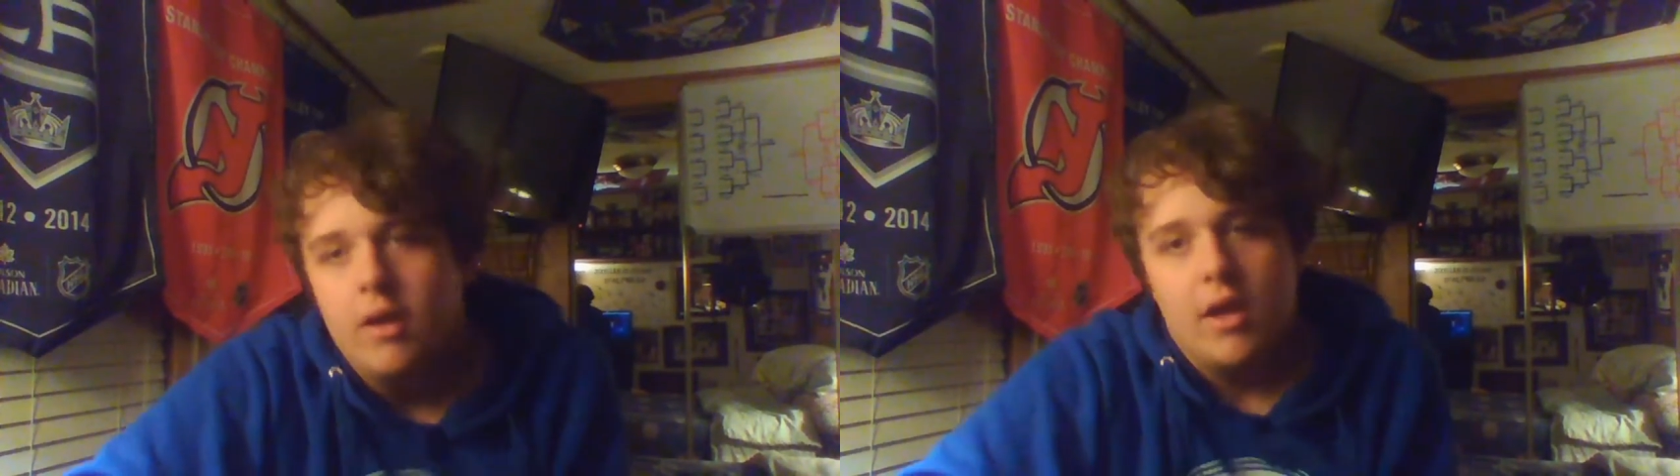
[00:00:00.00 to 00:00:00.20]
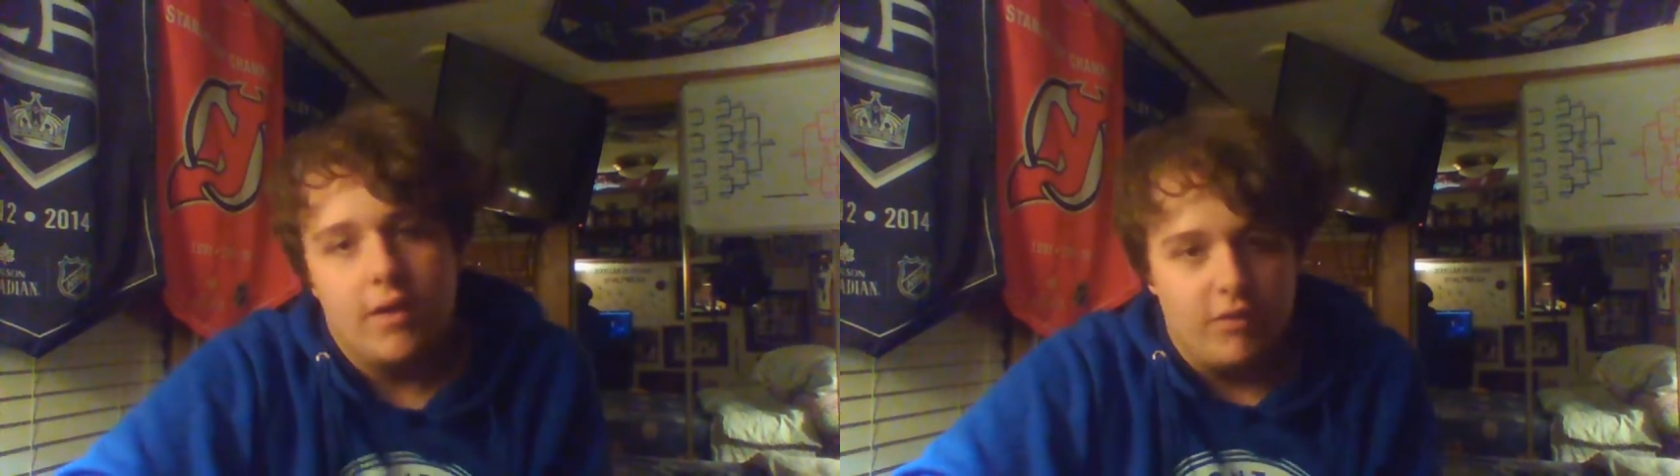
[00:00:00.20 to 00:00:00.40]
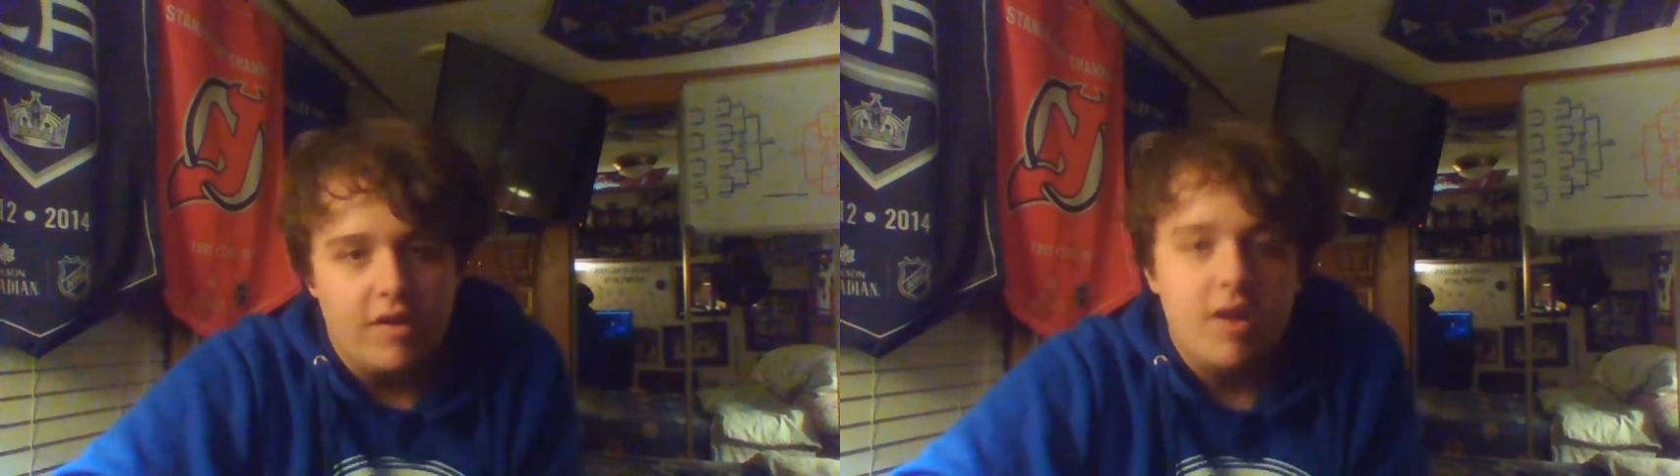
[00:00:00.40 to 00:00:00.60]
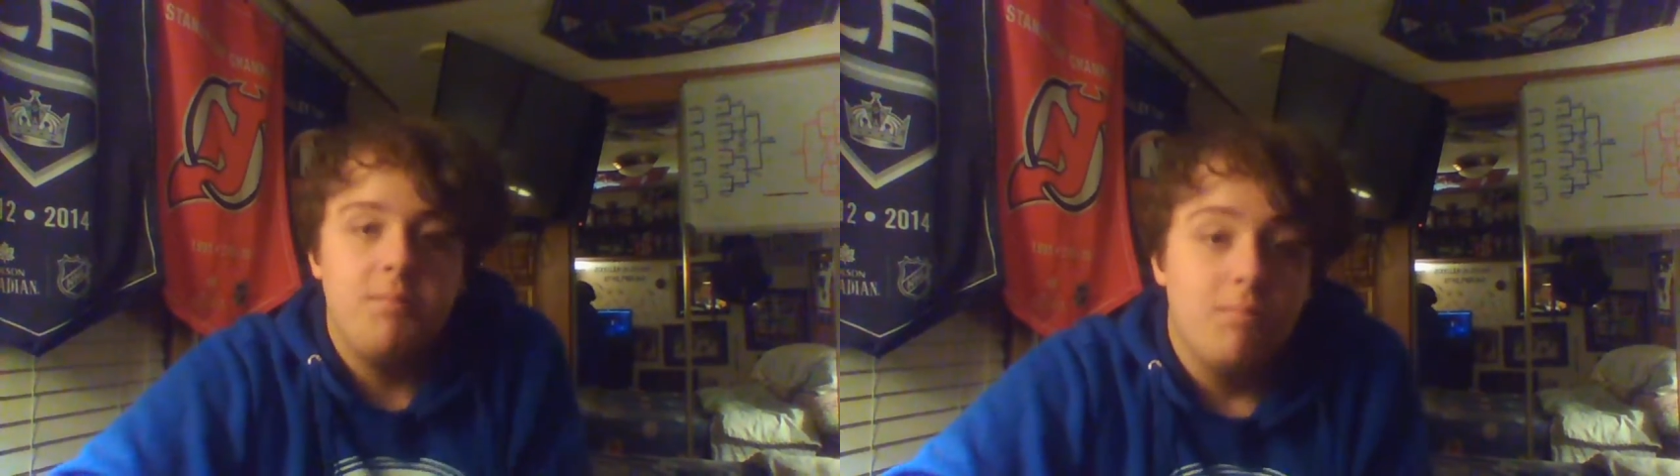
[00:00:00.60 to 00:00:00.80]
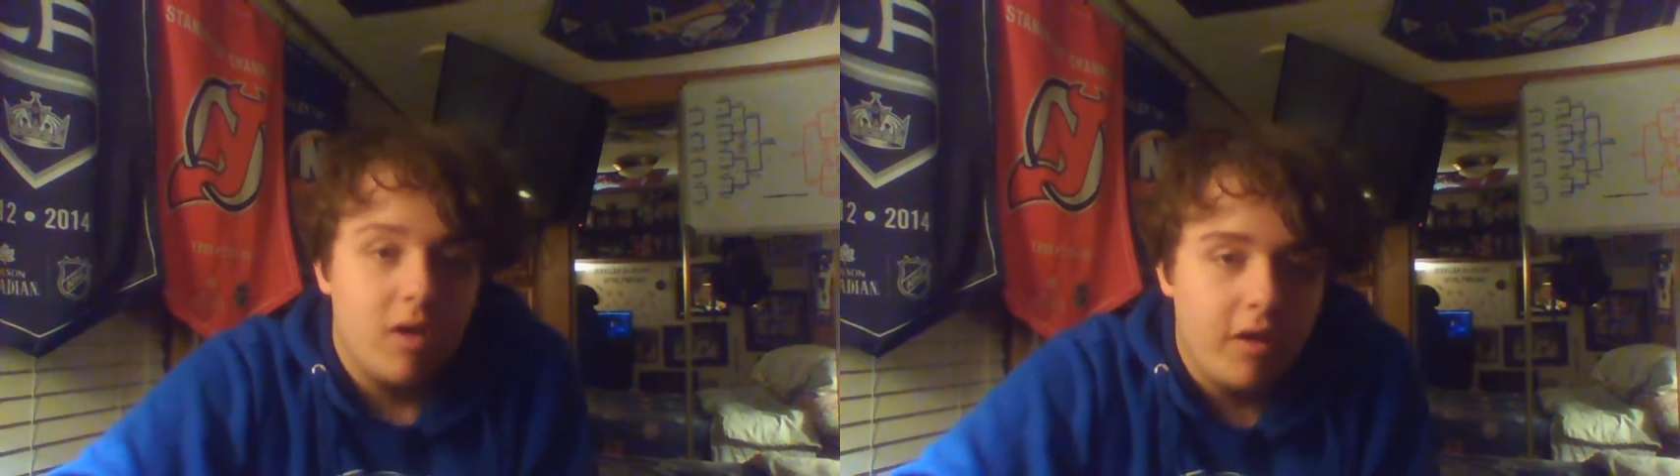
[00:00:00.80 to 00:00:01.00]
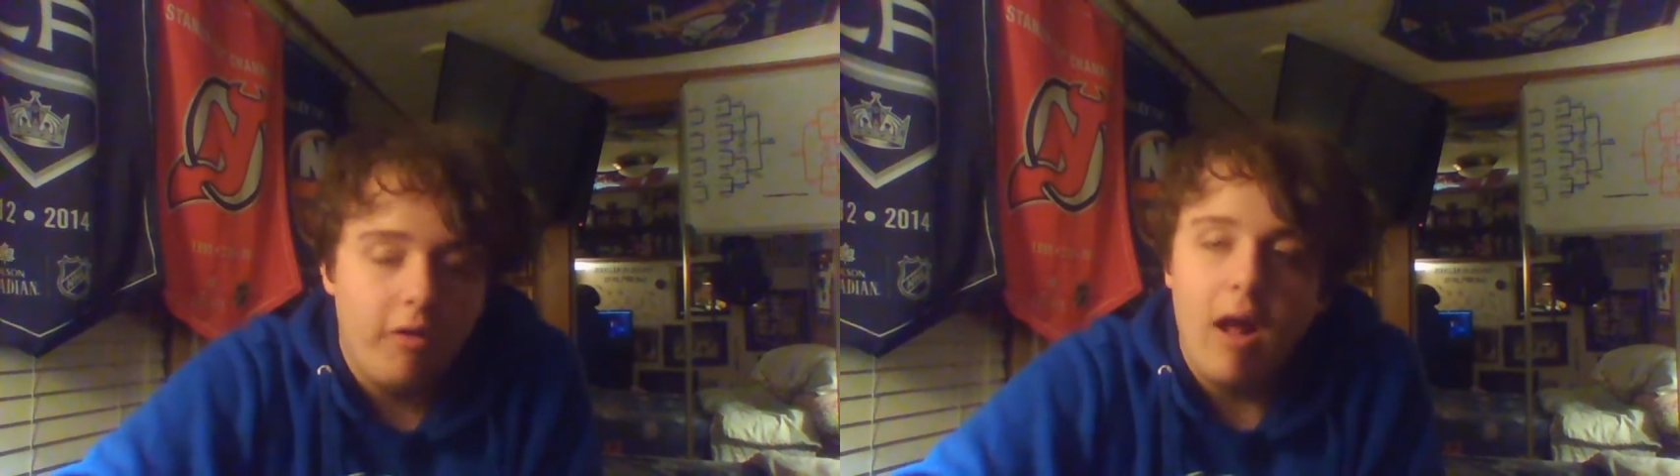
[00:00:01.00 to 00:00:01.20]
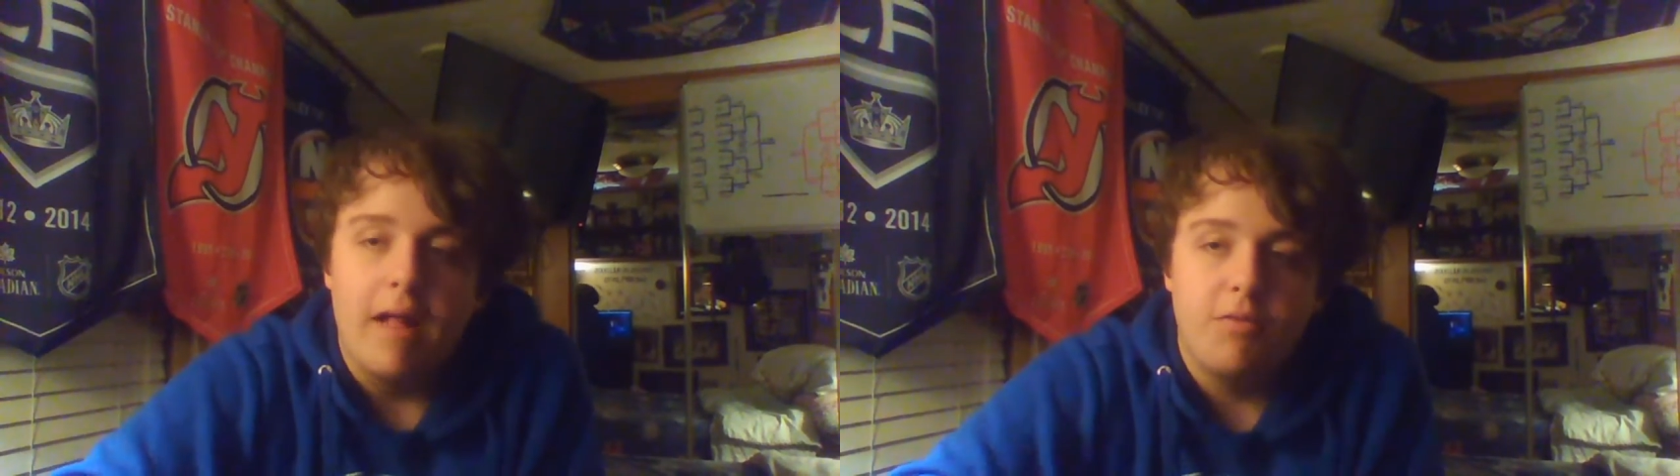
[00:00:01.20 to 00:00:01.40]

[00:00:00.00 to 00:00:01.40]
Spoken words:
If you did, congrats.